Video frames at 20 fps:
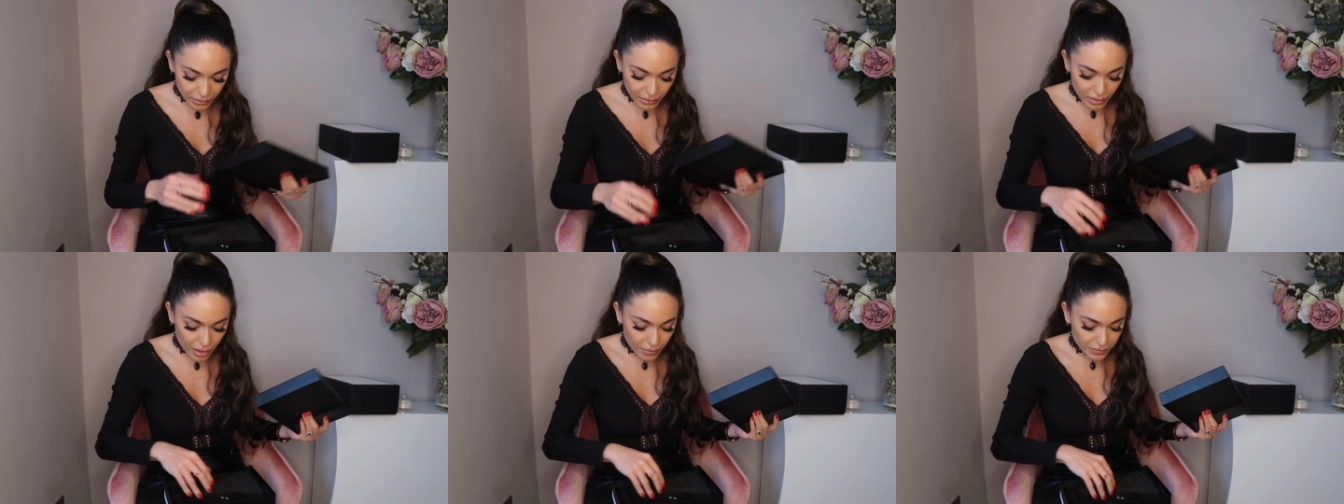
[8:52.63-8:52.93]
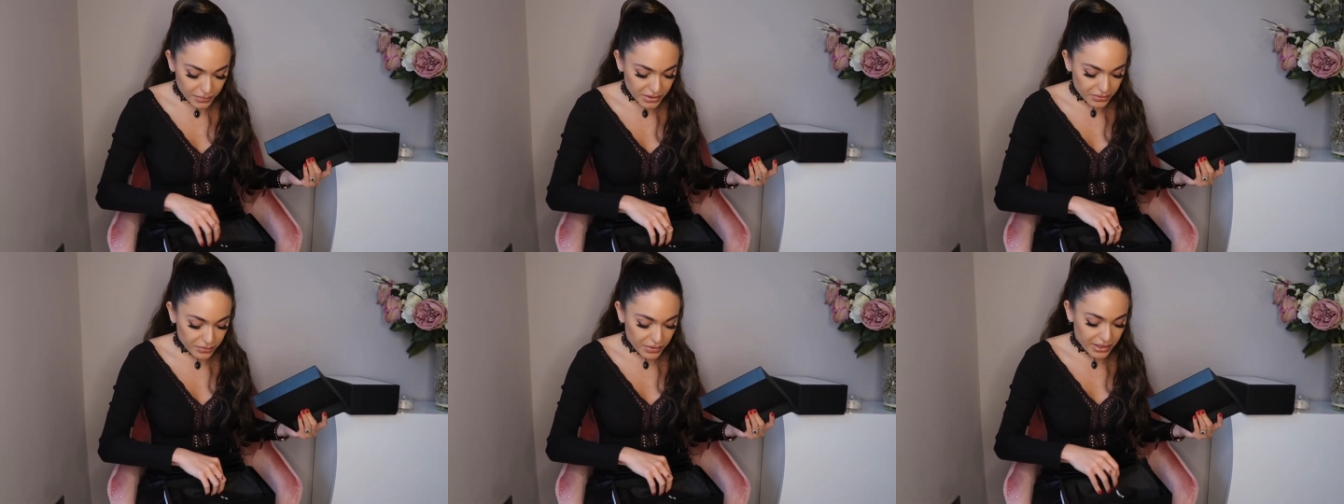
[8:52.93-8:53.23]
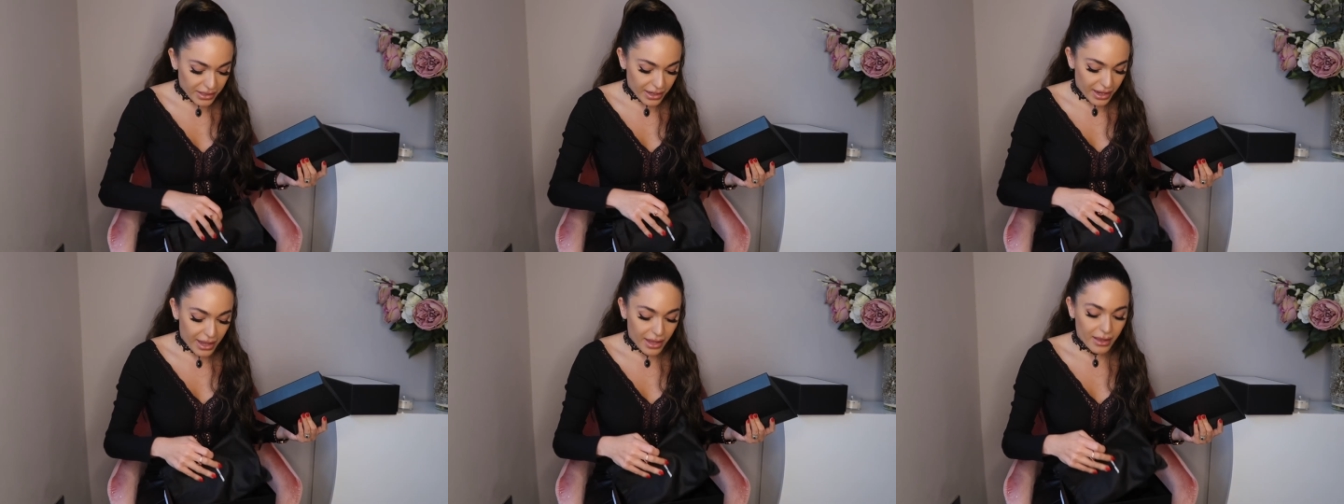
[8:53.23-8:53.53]
comes
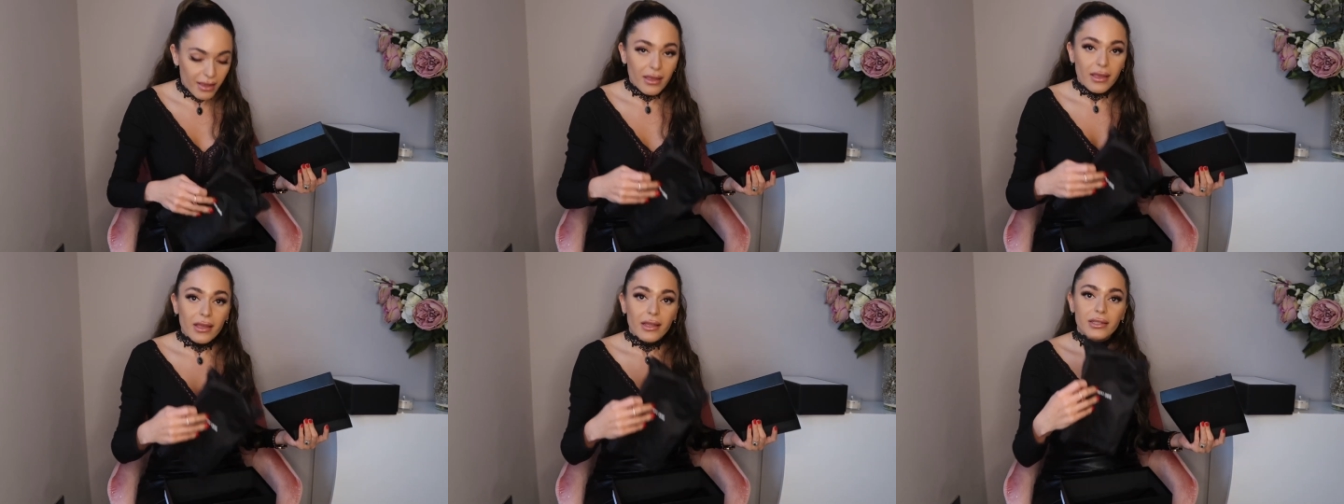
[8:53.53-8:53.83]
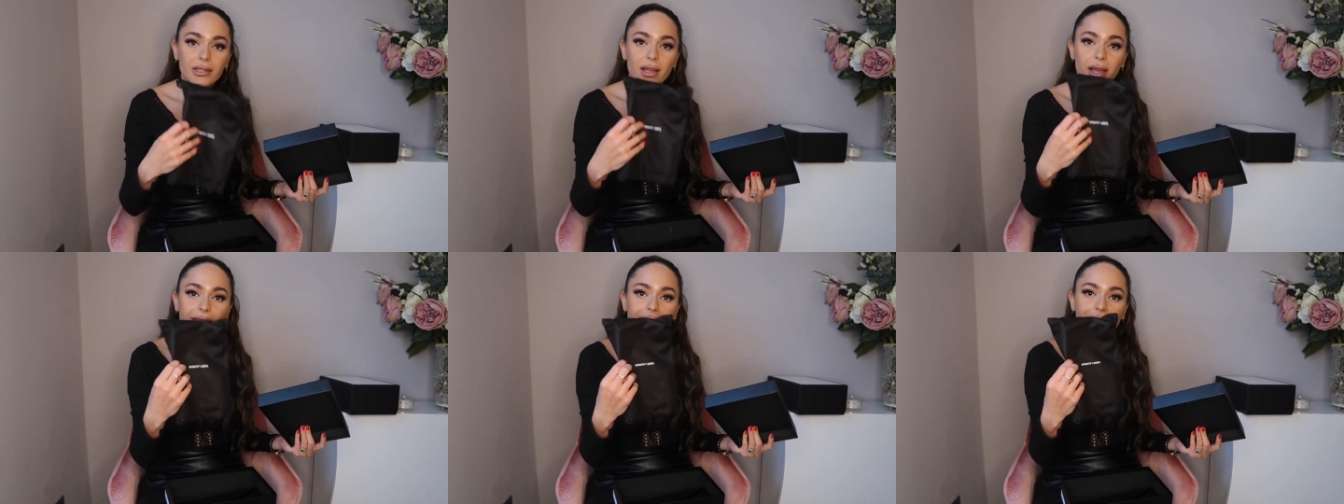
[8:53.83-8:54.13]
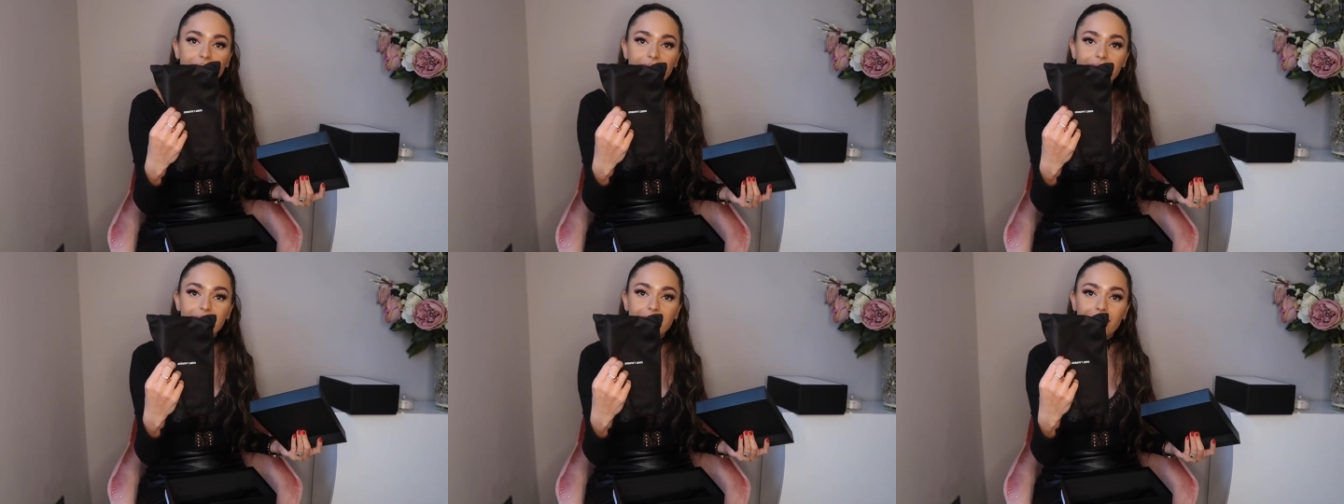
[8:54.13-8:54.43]
with a tiny
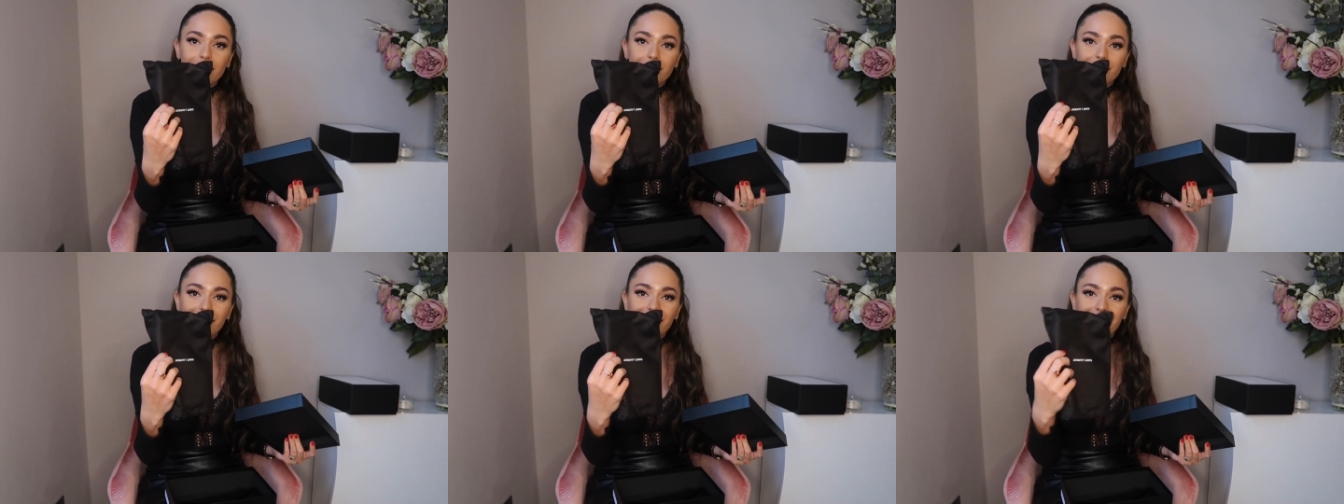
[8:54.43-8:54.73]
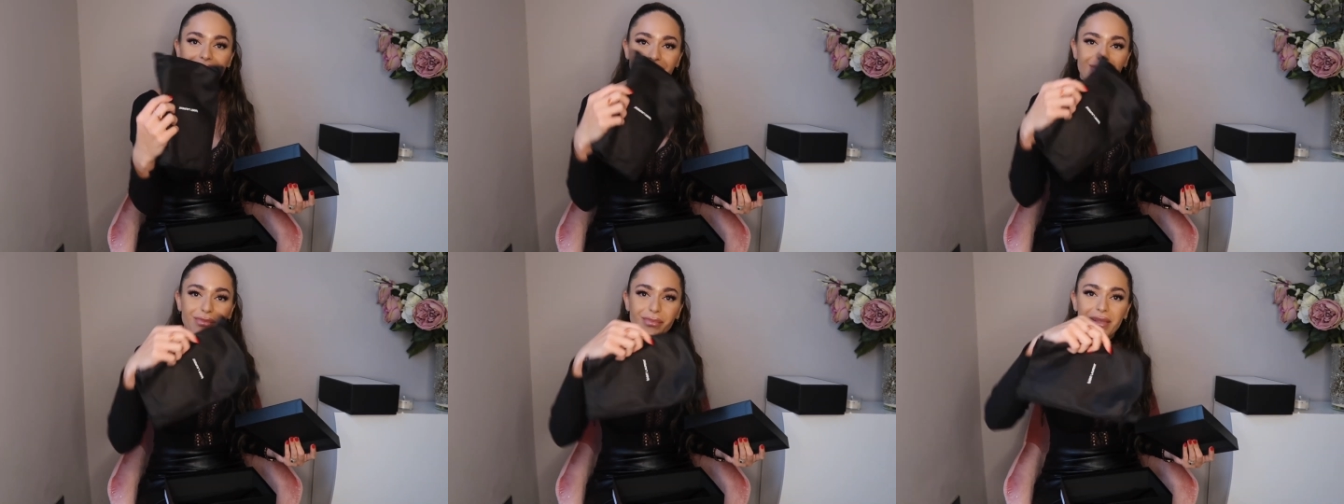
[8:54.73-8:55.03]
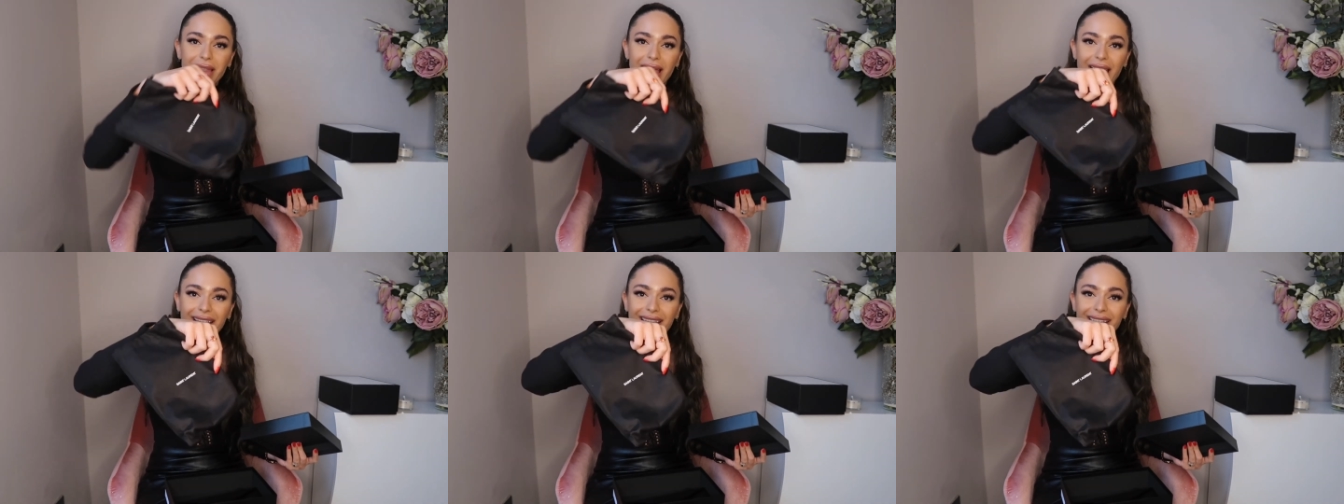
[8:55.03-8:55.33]
little
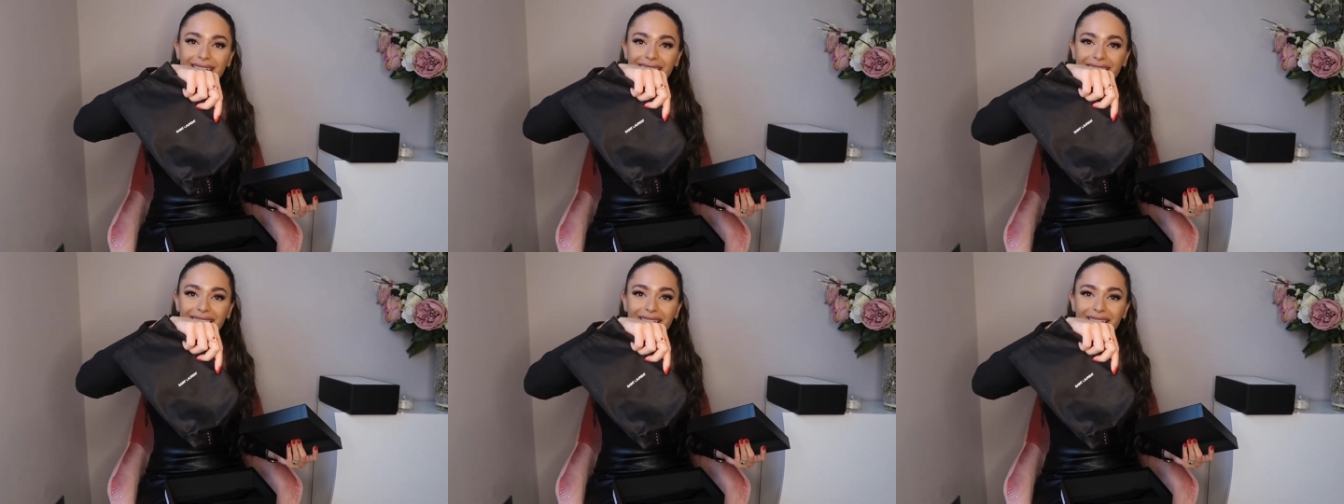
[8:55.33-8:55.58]
black